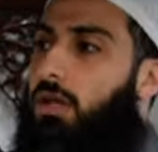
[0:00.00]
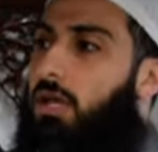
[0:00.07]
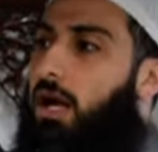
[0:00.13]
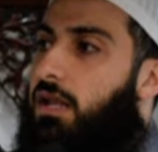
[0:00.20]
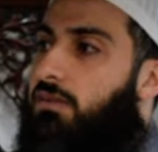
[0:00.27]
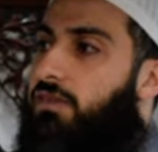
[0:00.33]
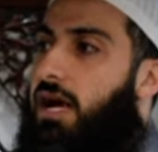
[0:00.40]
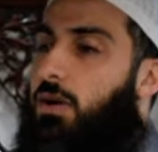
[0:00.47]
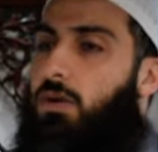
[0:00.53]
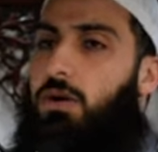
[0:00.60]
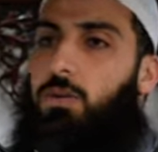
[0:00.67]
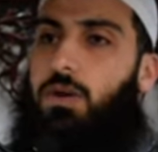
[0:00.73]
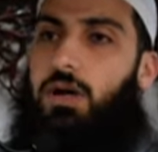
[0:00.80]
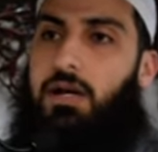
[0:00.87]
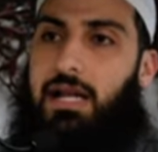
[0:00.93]
a lot of
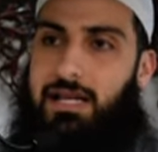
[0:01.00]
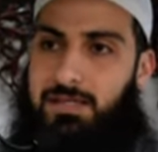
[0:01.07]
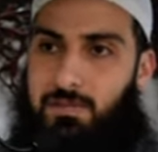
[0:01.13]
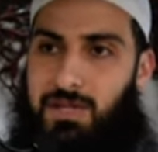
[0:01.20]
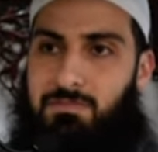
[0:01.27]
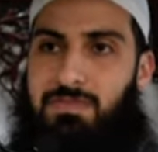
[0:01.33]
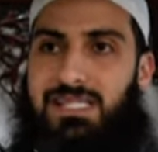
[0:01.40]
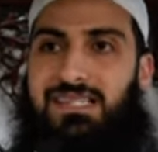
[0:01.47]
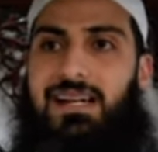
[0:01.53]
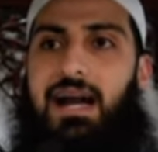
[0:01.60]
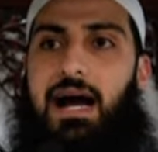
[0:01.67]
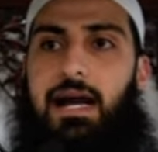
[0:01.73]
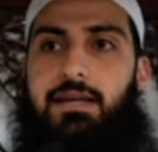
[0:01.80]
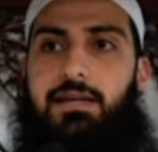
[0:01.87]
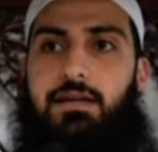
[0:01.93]
our work has been
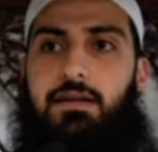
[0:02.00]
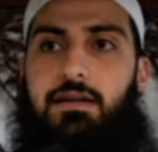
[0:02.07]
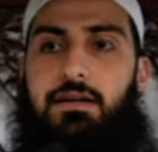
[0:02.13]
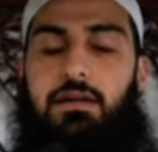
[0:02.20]
misguided.